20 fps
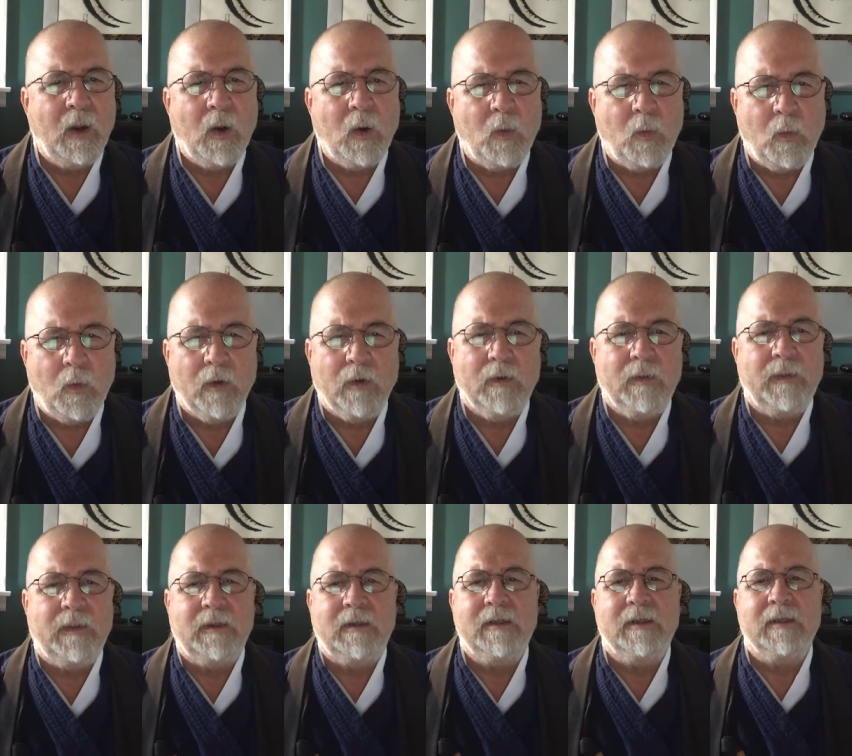a word
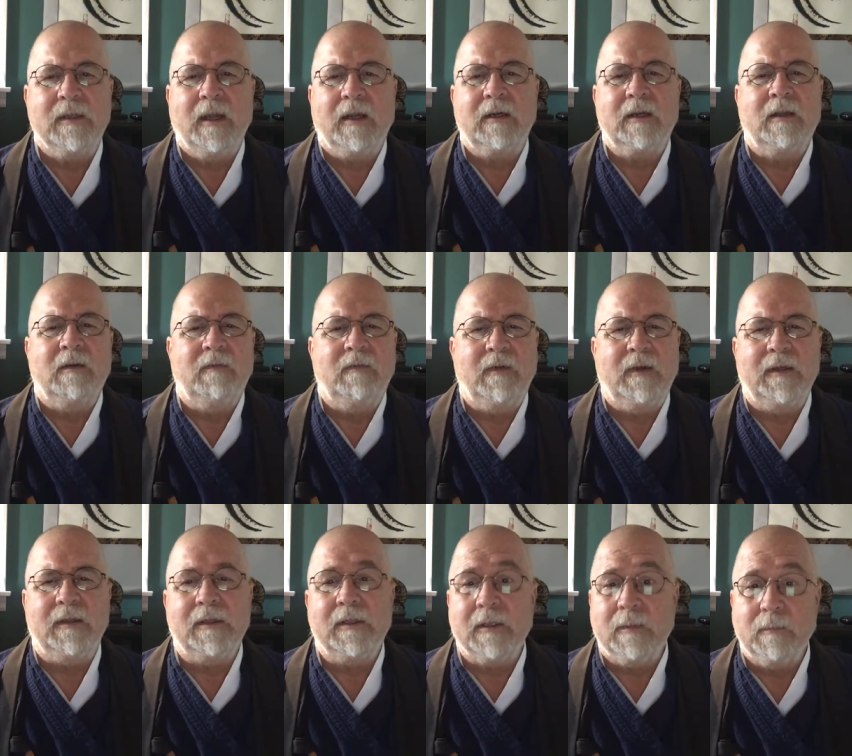that does not convey
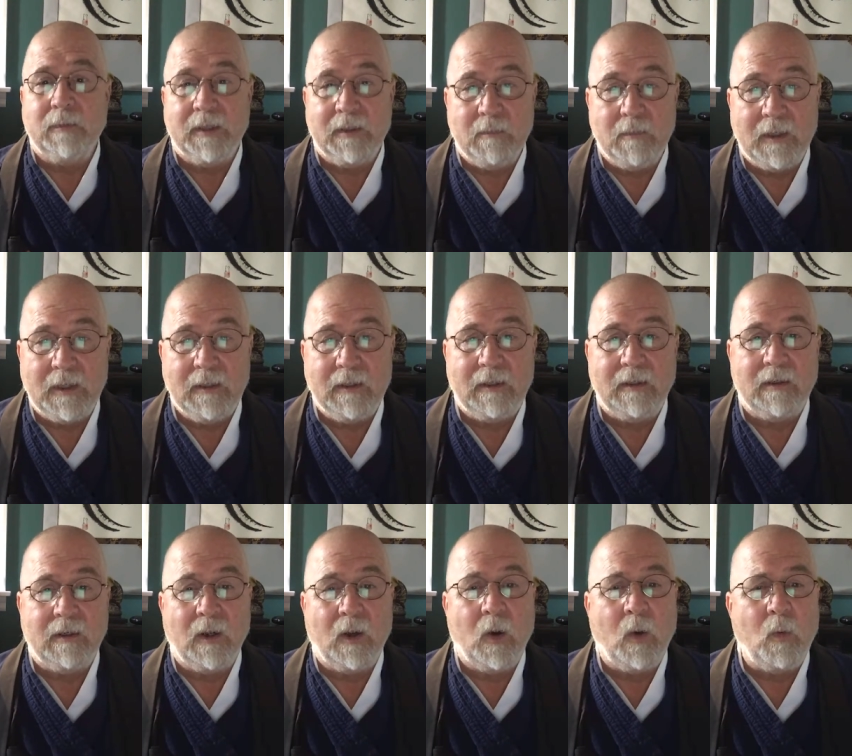simply meaning,
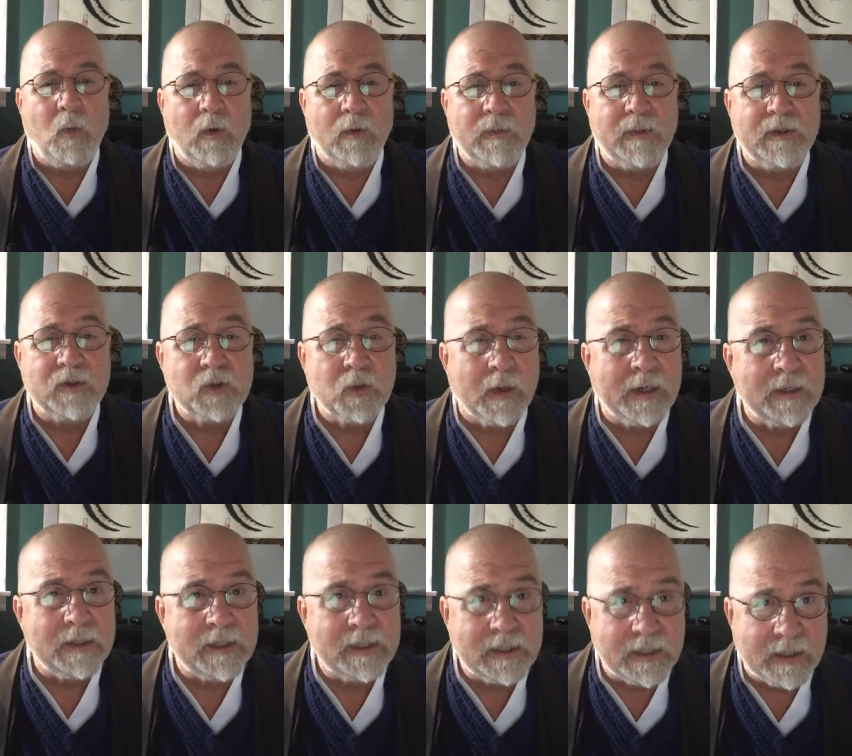a word that
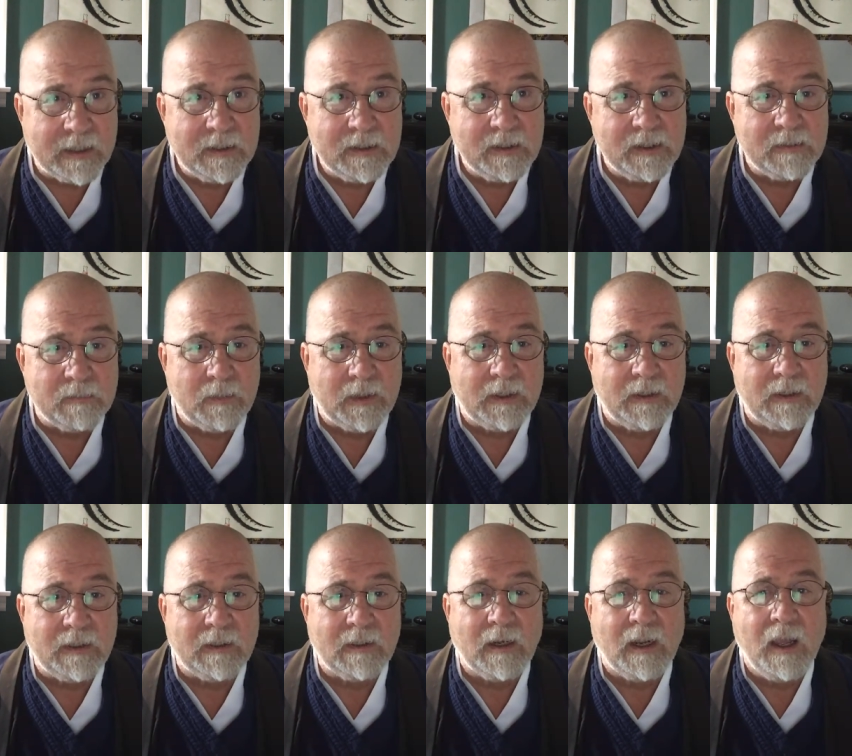transcends
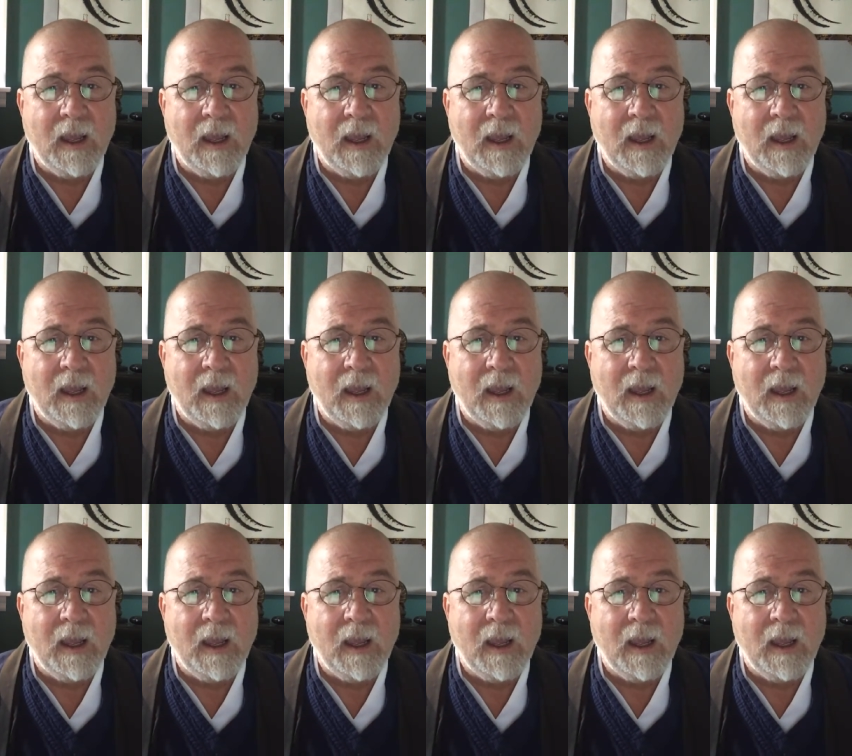meaning,